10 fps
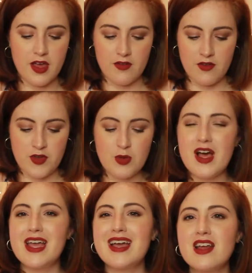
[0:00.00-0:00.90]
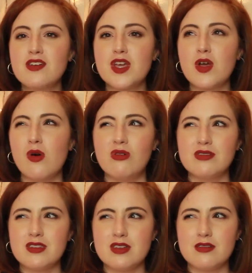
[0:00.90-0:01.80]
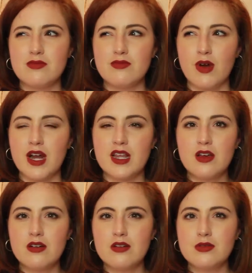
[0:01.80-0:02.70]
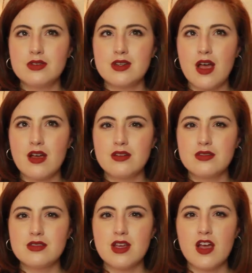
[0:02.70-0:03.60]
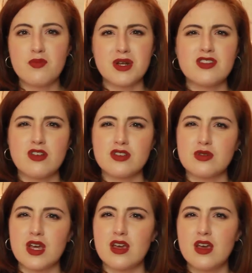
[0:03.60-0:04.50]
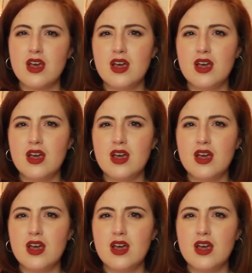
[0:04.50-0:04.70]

If you like kind of like old radio style stuff, but it's also like